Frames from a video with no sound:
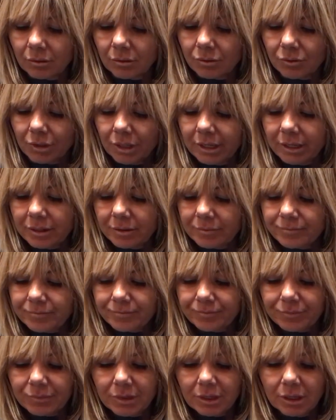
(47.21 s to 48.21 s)
Okay.
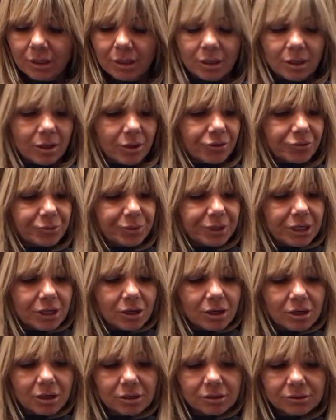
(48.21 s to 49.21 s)
Three
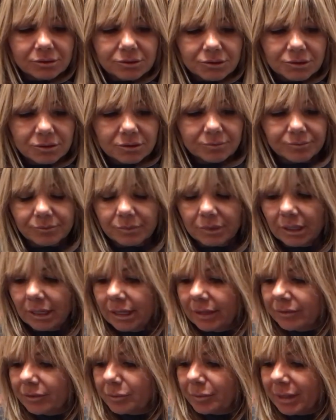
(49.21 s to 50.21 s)
cards.
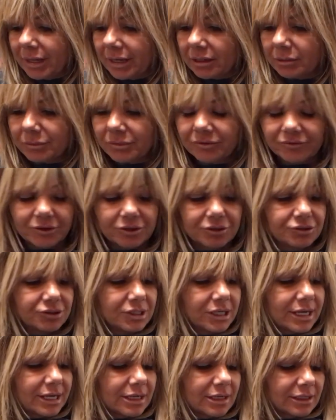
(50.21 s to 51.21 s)
And the bottom of our
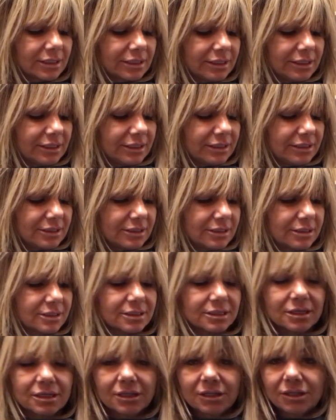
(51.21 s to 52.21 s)
deck
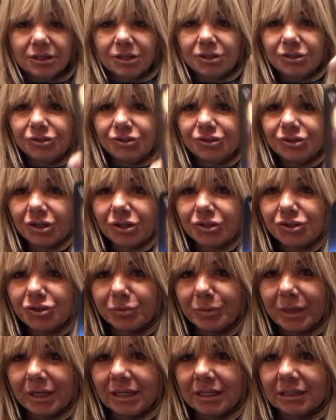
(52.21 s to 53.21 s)
is
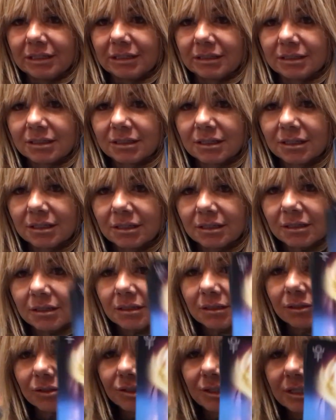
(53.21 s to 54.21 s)
Judgment.
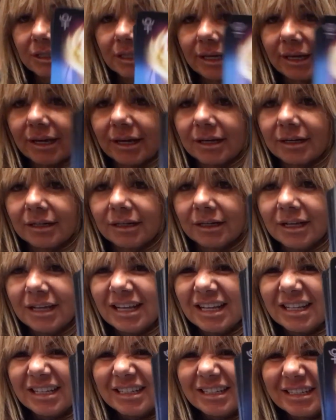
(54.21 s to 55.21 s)
Look at that.
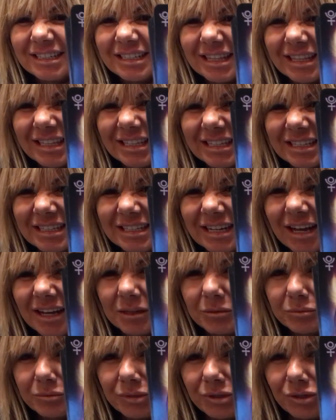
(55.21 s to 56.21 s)
Is this
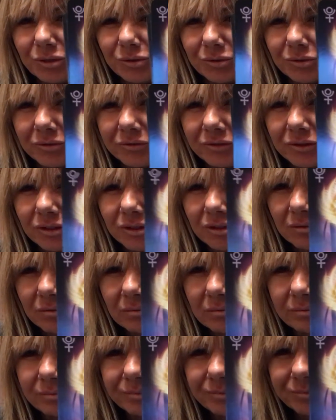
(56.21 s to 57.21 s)
not beautiful?
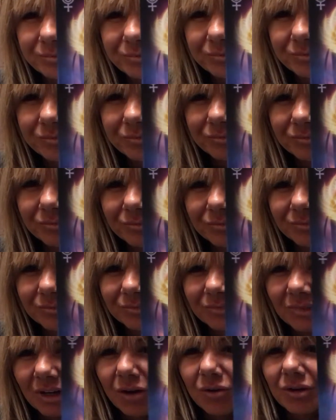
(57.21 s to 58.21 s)

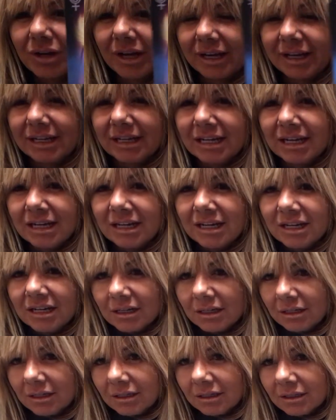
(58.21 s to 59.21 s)
Okay.
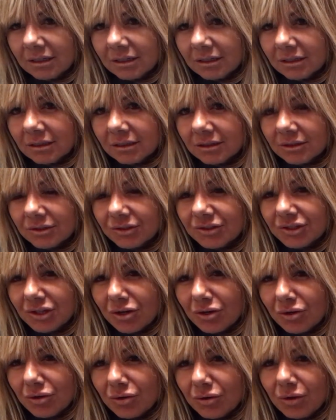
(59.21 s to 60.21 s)

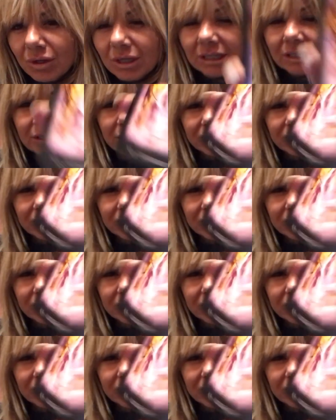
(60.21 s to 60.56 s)
So,